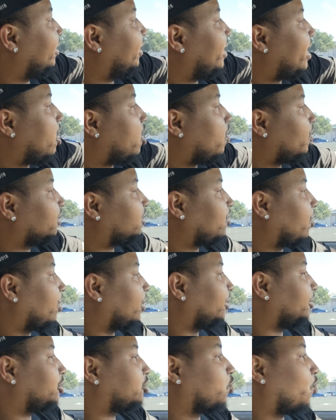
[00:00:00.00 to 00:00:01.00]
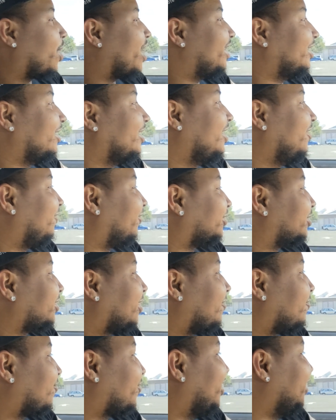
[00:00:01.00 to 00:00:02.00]
And I always call it sway lee for
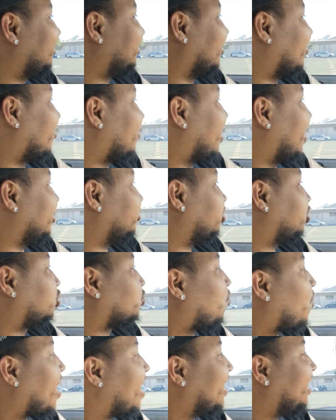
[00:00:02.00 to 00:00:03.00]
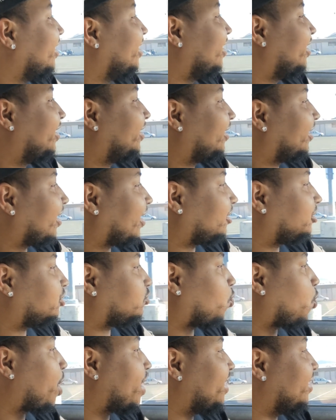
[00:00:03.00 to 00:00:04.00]
some reason, or that sway, like
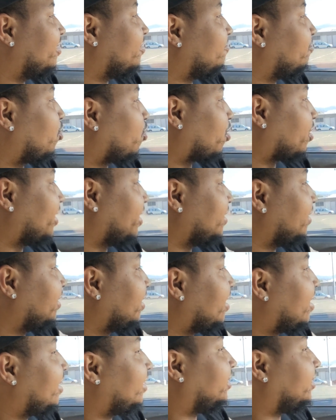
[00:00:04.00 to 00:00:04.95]
sway in the morning.